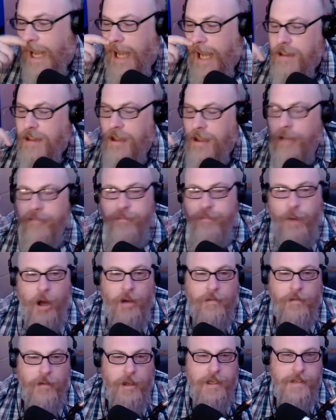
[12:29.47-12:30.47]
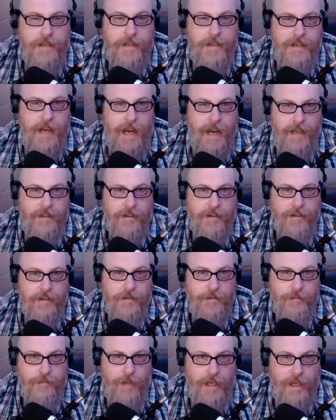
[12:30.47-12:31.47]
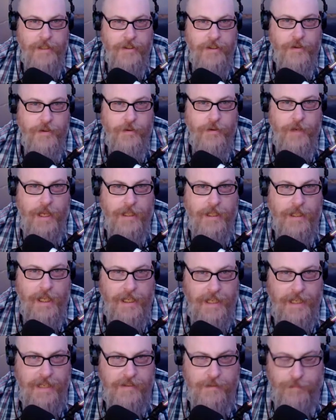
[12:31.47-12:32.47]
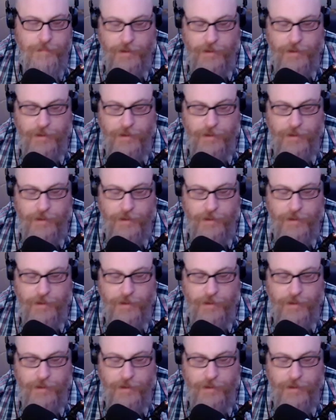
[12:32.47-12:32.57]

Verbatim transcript: I love Paul Rudd as an actor, mind you, and like as a